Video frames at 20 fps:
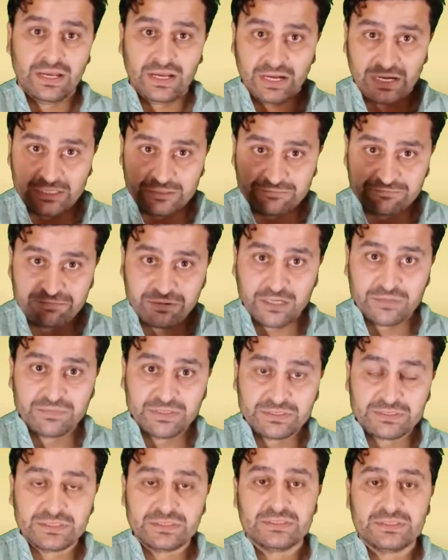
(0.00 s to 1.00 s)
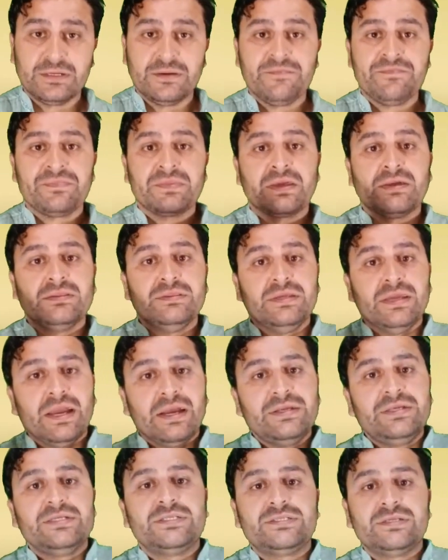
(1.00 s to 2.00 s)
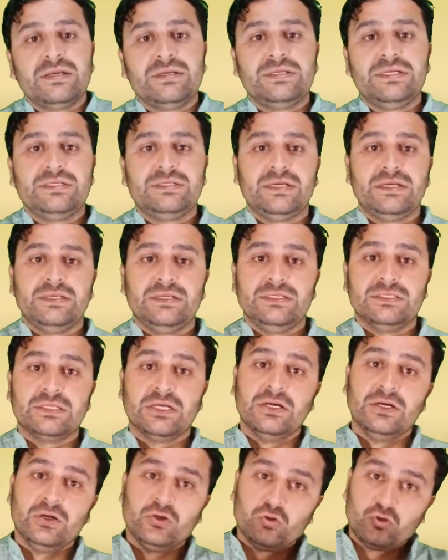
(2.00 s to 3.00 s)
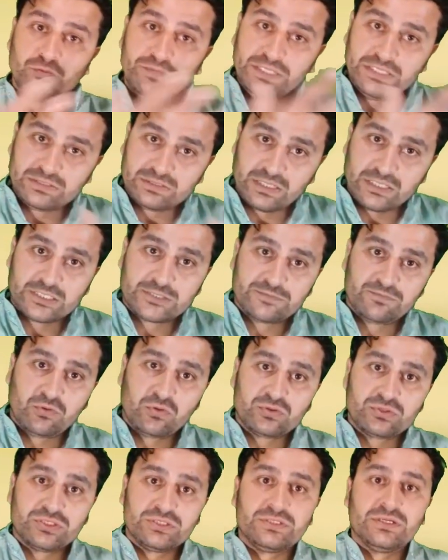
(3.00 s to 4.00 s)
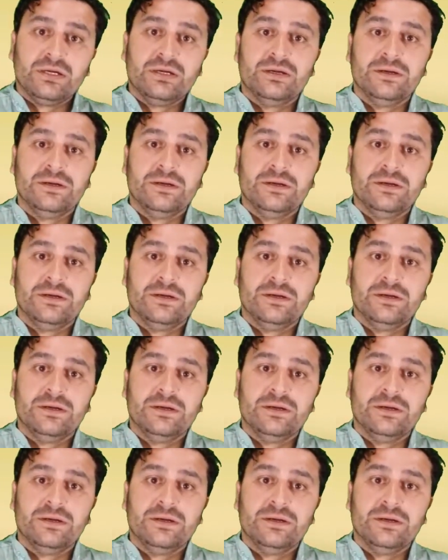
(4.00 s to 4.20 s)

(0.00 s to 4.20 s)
and permitted the additional detainees to be transported